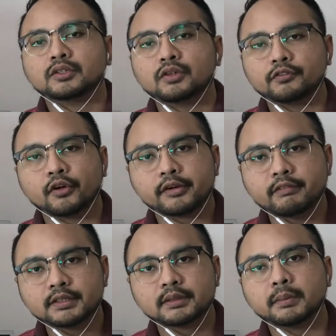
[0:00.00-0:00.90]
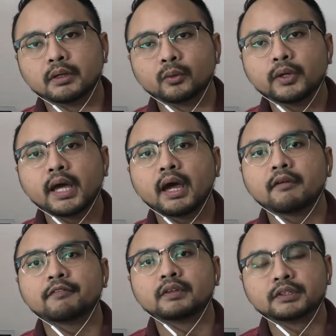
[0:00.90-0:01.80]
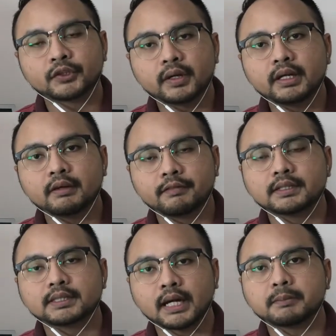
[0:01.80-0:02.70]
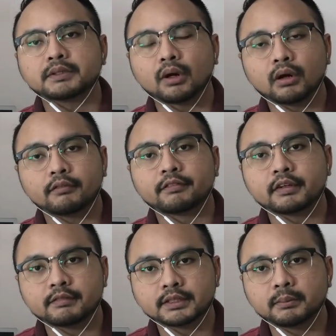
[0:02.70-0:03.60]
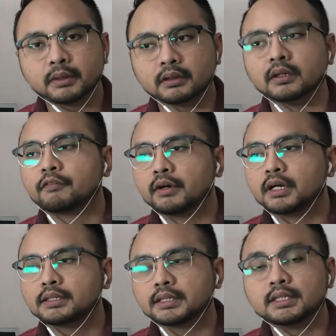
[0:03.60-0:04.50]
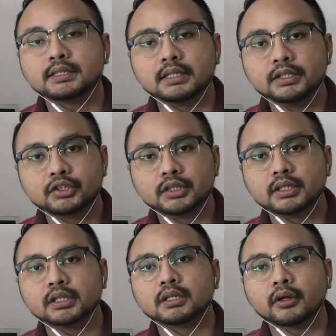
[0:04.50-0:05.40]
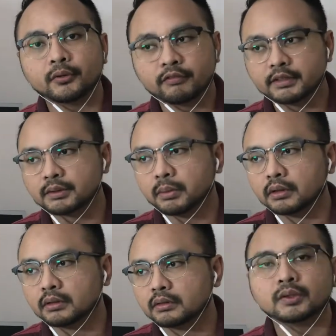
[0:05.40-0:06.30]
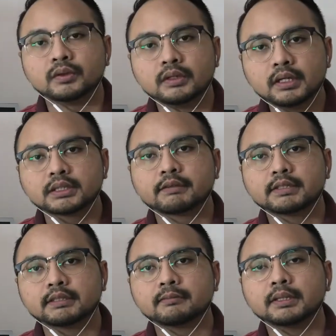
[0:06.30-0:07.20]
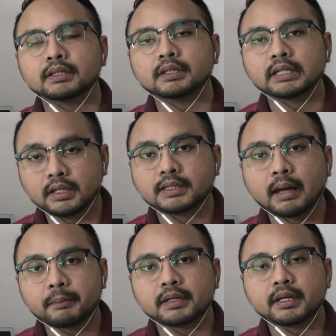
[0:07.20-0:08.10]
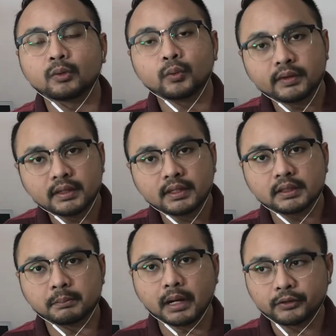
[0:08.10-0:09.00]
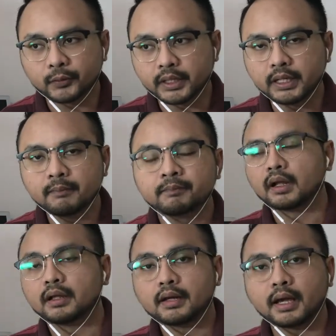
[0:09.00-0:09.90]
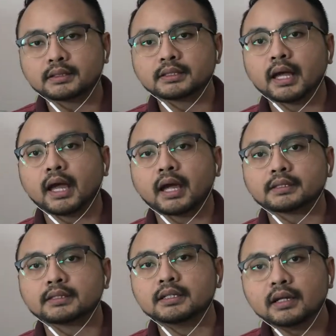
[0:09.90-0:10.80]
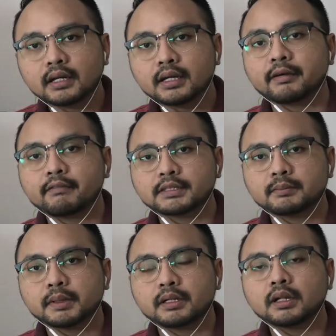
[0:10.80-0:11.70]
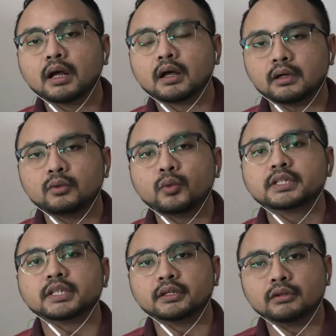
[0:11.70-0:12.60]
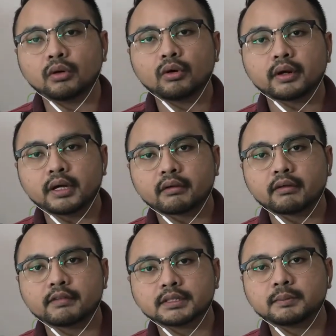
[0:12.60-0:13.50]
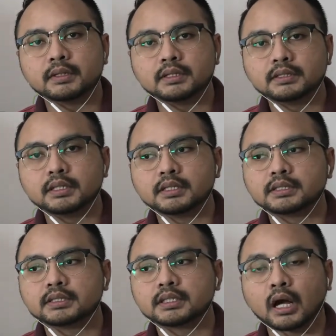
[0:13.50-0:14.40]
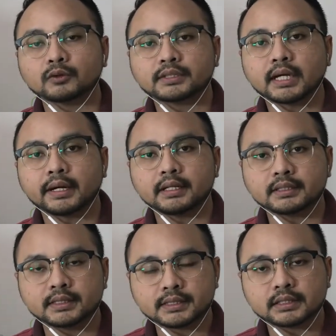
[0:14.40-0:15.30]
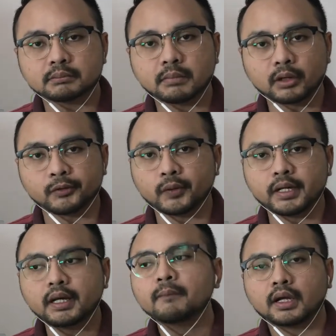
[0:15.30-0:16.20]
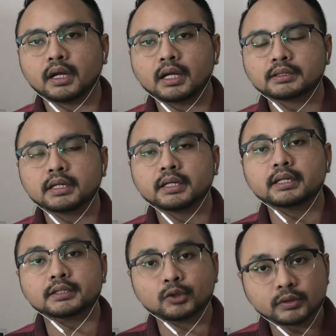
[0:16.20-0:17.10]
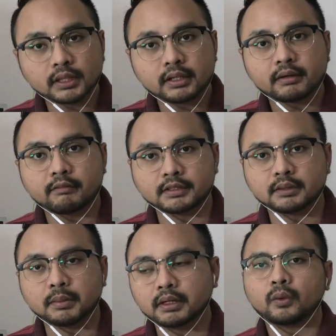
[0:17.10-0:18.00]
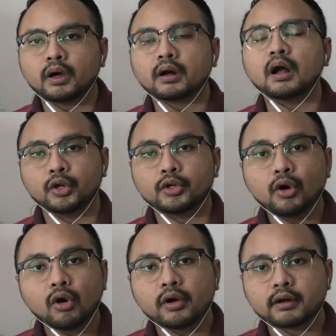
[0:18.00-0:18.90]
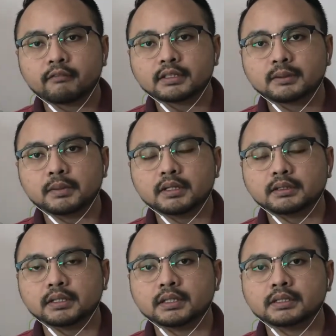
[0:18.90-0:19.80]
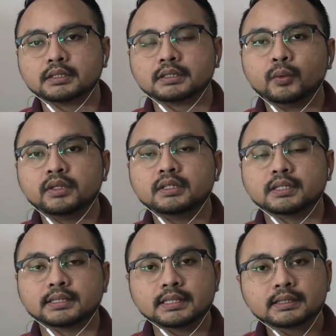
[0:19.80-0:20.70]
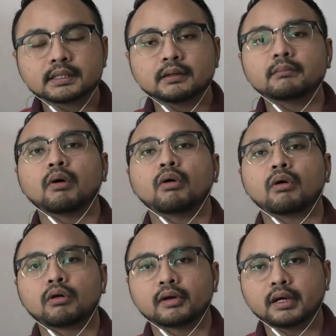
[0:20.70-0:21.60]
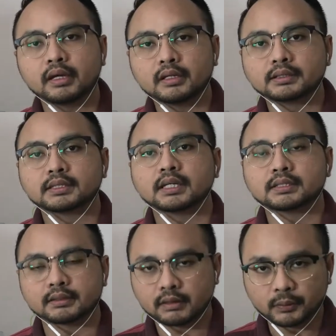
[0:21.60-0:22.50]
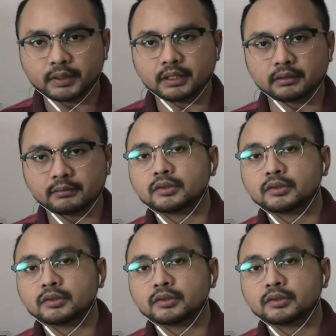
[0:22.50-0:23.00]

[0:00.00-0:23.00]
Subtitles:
So for reversible, we have three different types of reversible. First is internal reversible. So this reversible is happening within the boundary. Next, externally reversible, in which no irreversibilities outside the system boundary. And lastly, the totally reversible, where no irreversibilities within the system or its surrounding.